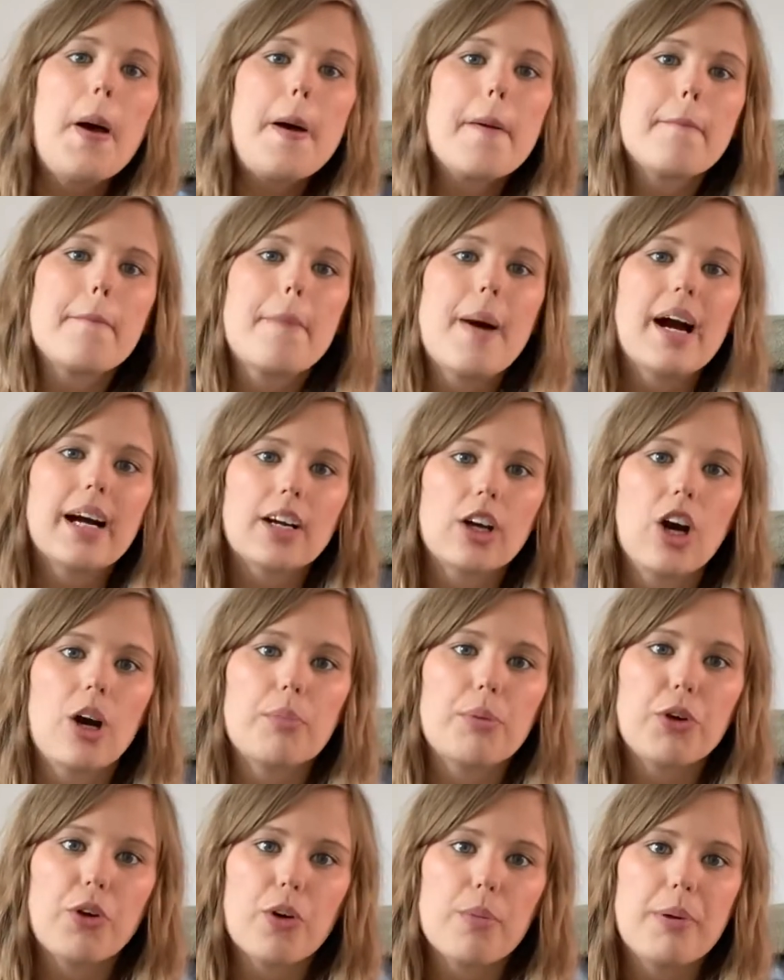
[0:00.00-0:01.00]
back up
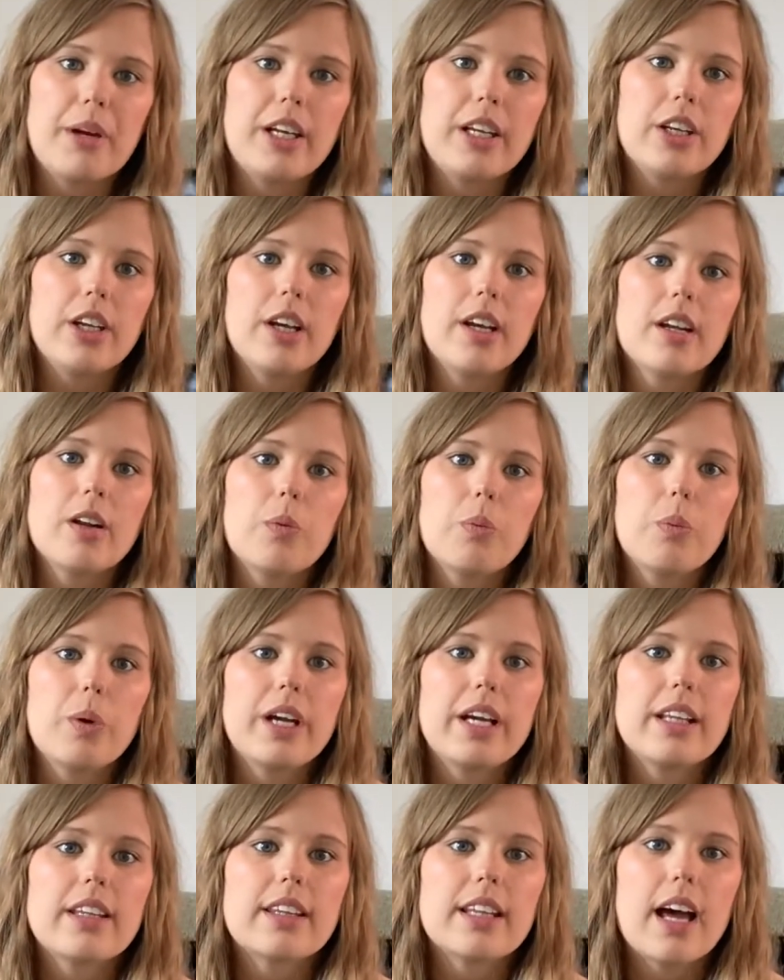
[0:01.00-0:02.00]
your opinion
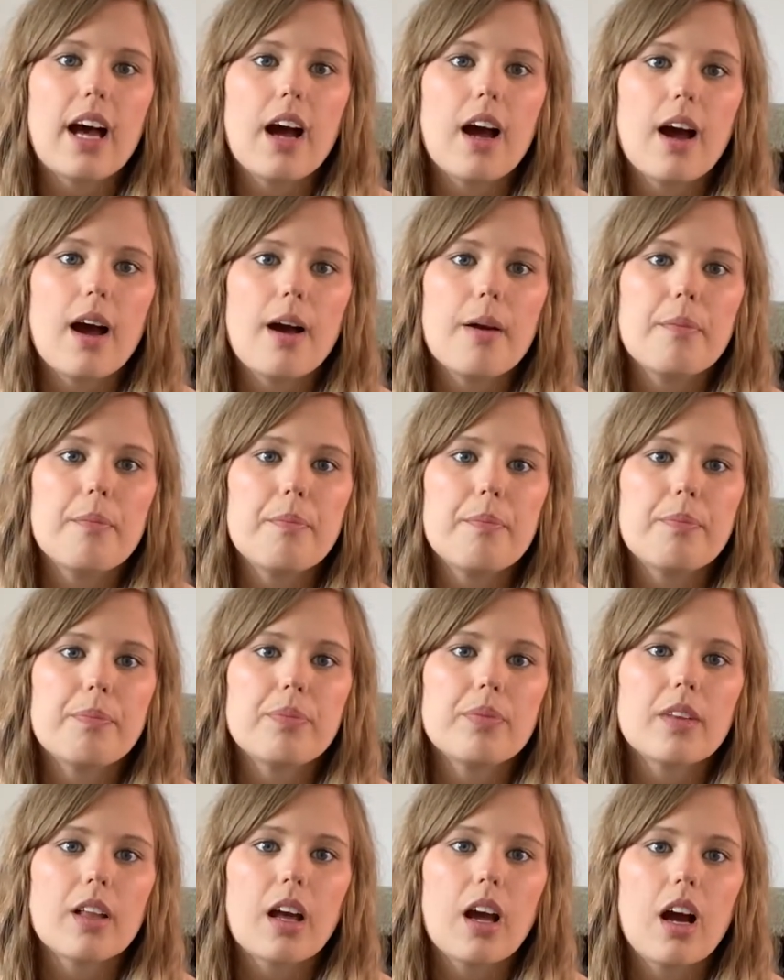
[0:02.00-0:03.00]
with
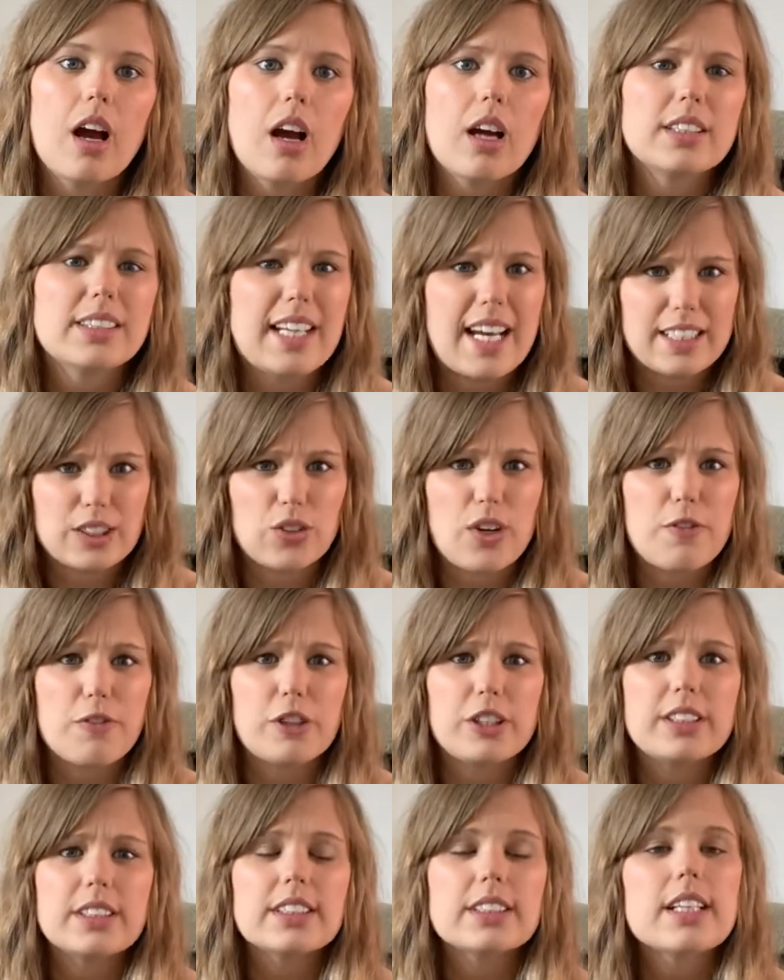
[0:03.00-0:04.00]
a text
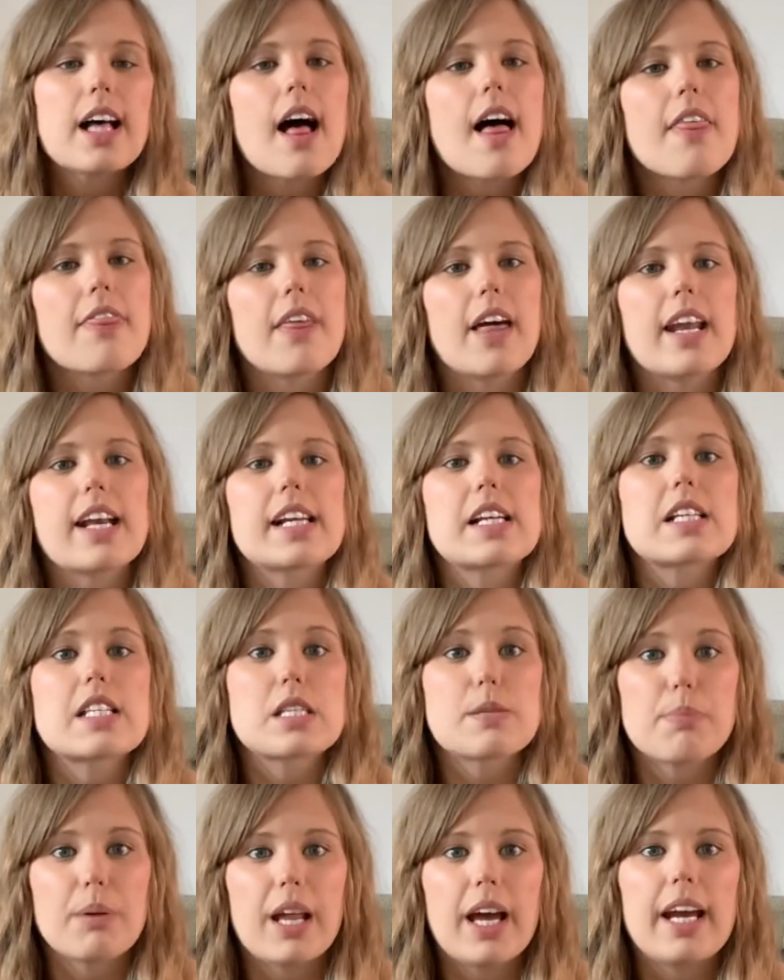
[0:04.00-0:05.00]
reference, then
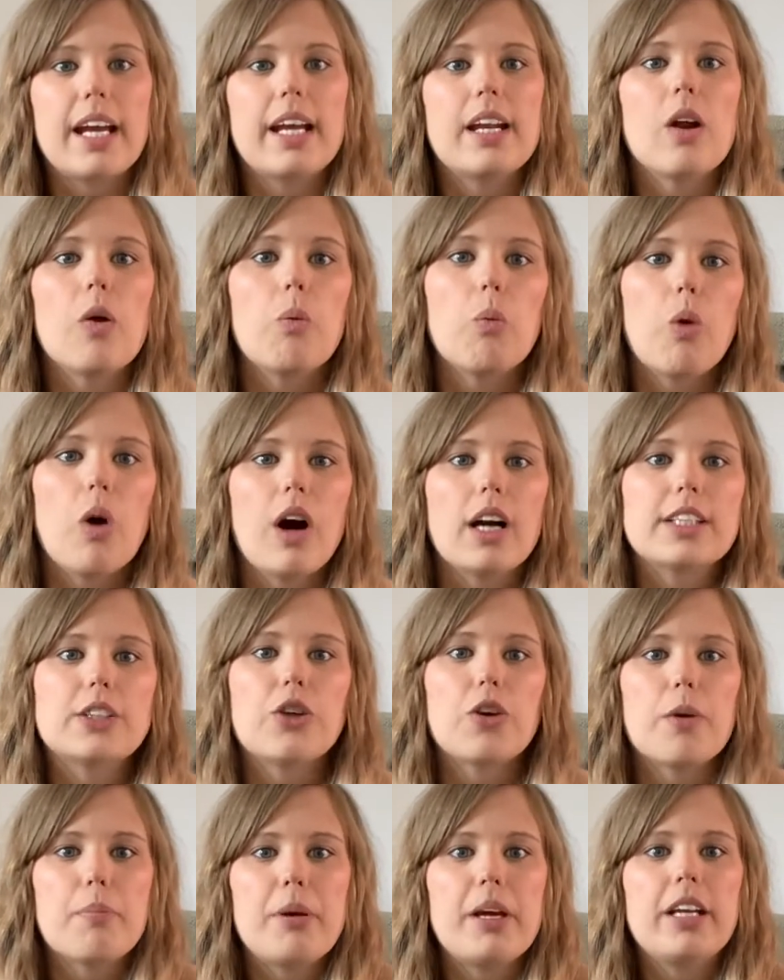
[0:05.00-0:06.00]
explain why your
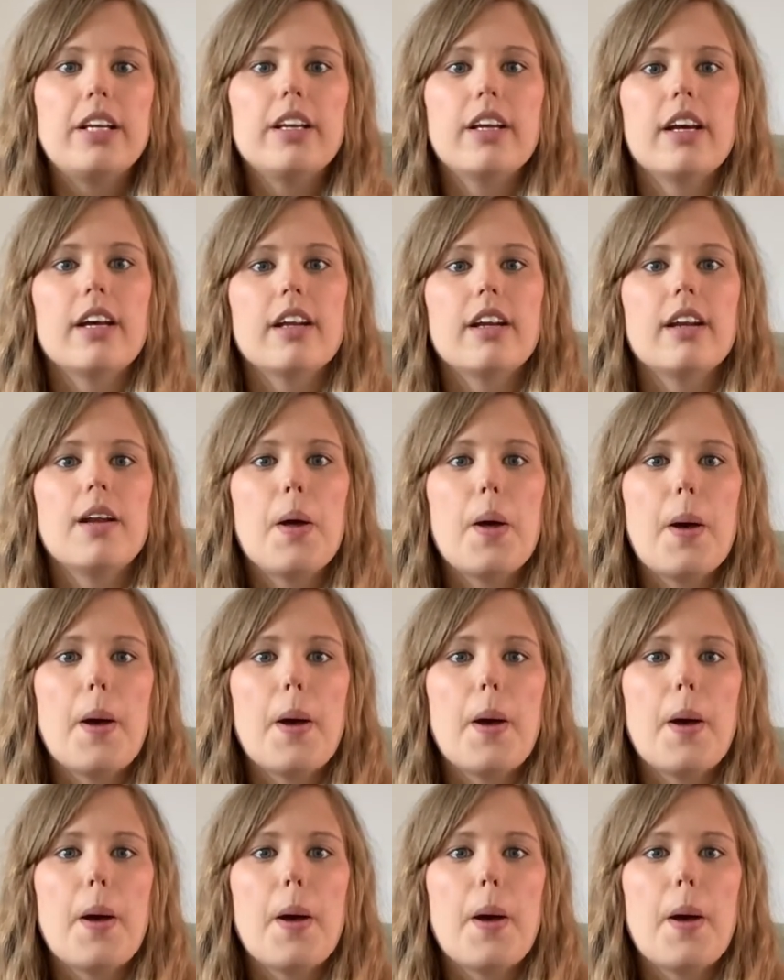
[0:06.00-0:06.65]
opinion,